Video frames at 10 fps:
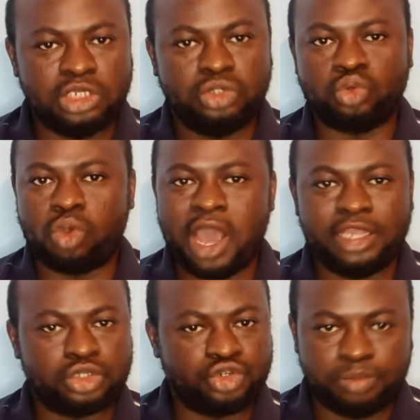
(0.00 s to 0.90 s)
you need to
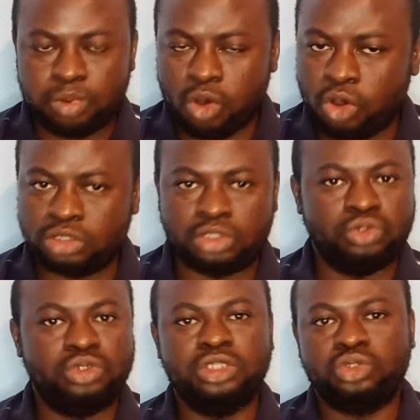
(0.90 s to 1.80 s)
write
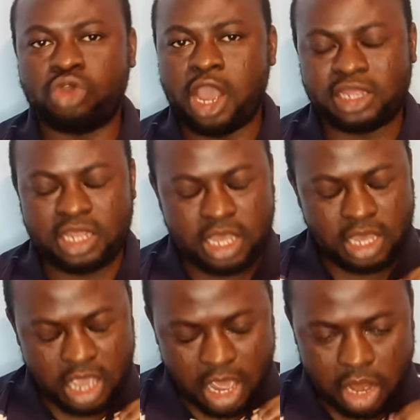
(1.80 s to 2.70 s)
reports, you need to write
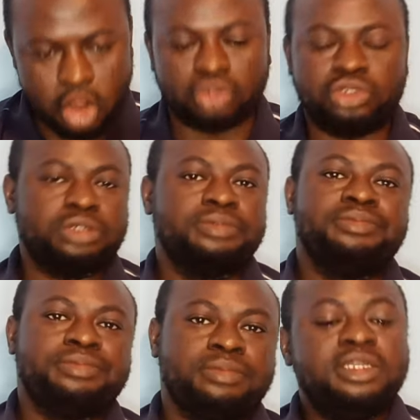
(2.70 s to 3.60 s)
a lot.
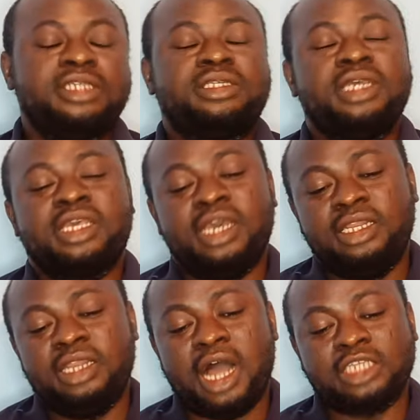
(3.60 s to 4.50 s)
The
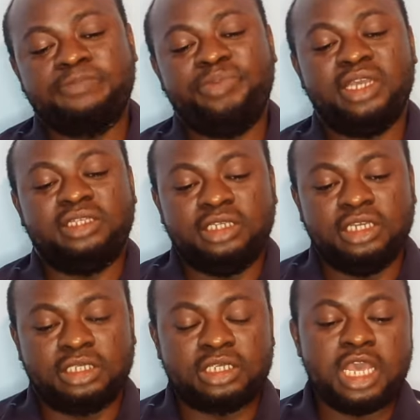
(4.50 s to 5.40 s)
second
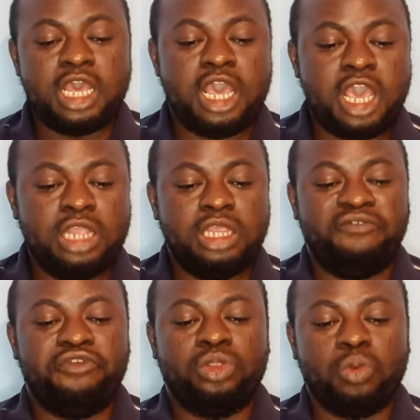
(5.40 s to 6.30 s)
aspect is
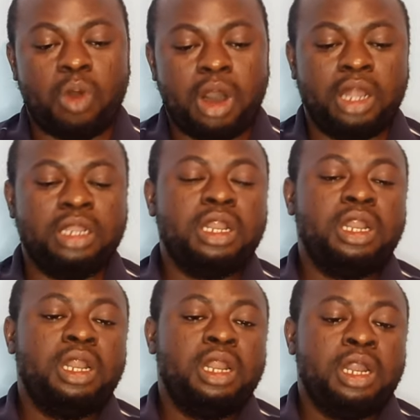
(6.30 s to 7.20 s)
individual
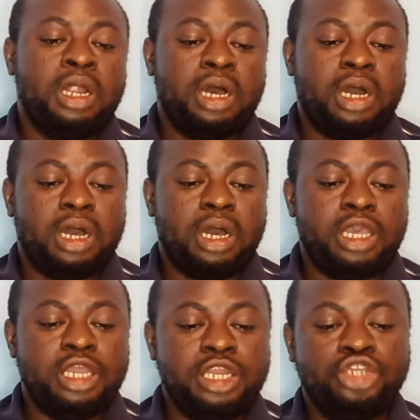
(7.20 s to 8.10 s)

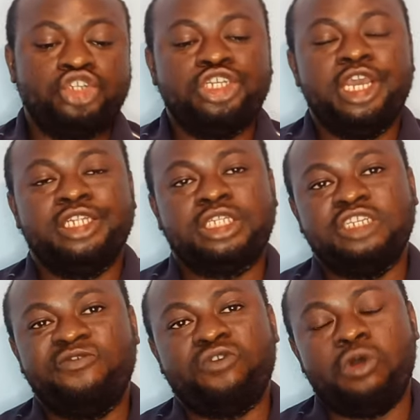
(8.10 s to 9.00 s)

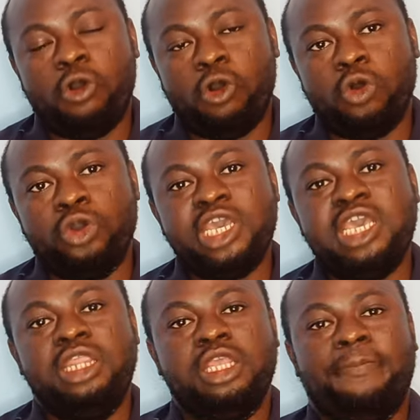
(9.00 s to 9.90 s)
initiative or
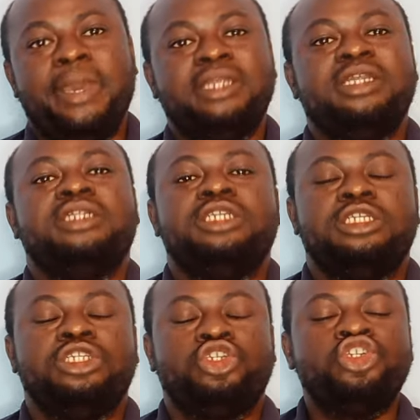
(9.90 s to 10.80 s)
independent
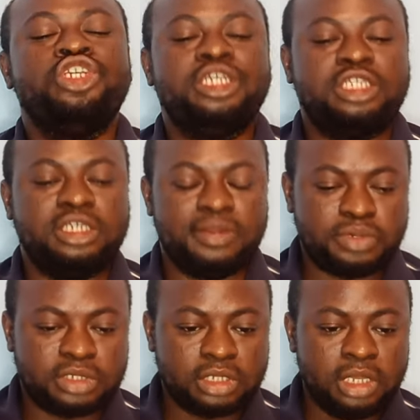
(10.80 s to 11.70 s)

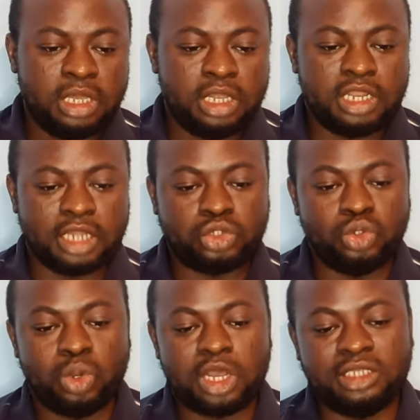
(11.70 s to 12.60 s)
initiatives
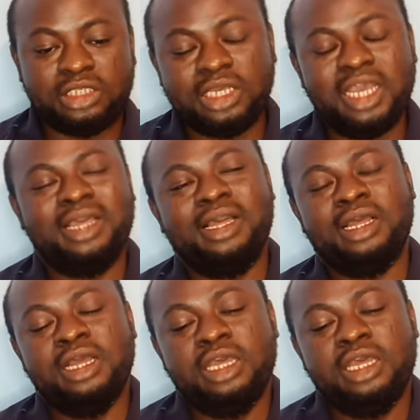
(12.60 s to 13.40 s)
that you can take.